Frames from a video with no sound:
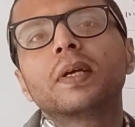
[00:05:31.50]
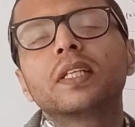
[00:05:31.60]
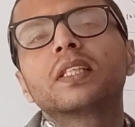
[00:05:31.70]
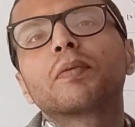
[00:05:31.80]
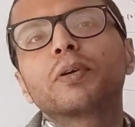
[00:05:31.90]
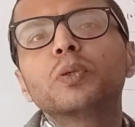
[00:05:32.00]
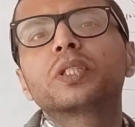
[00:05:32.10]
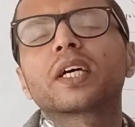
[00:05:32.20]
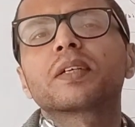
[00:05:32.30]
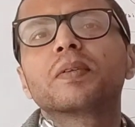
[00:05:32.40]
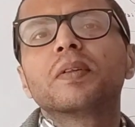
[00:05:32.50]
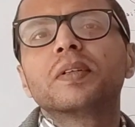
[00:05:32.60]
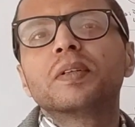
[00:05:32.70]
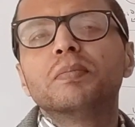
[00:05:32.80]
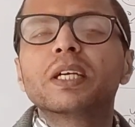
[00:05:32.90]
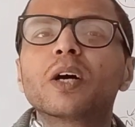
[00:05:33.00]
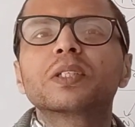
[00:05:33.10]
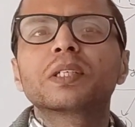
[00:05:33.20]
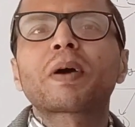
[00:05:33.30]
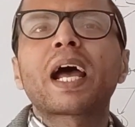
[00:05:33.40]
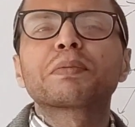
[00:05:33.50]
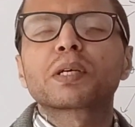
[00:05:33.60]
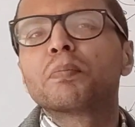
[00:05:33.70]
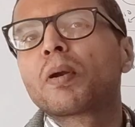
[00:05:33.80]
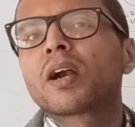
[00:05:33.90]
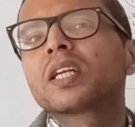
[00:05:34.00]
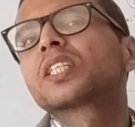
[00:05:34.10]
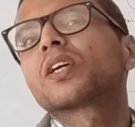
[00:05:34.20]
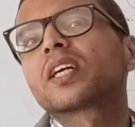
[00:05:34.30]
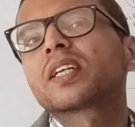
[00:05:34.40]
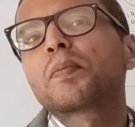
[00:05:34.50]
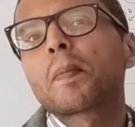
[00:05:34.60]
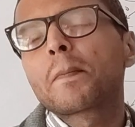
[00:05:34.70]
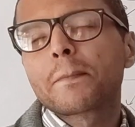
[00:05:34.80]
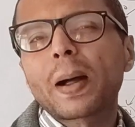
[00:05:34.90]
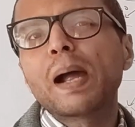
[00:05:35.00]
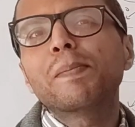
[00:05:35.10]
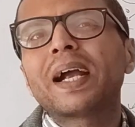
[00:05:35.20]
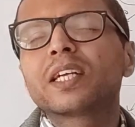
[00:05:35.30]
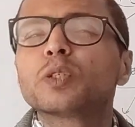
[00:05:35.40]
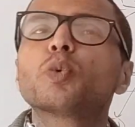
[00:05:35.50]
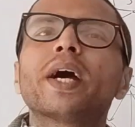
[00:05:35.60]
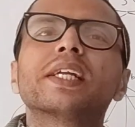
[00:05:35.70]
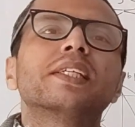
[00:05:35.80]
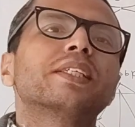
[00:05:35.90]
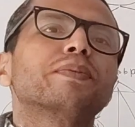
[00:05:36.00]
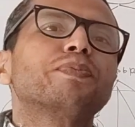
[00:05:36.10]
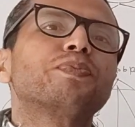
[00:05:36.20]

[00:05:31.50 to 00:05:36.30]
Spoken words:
in the future, because if I have some blood disorder I might require it.